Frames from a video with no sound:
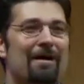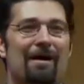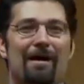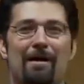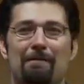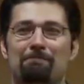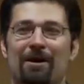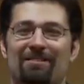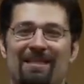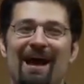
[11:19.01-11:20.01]

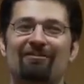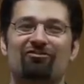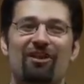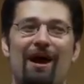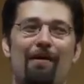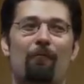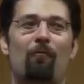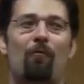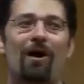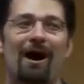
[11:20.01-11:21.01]
But that's not
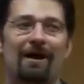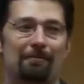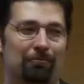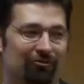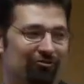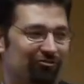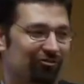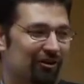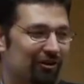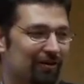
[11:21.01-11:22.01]
why abortion
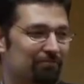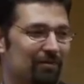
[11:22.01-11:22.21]
is wrong.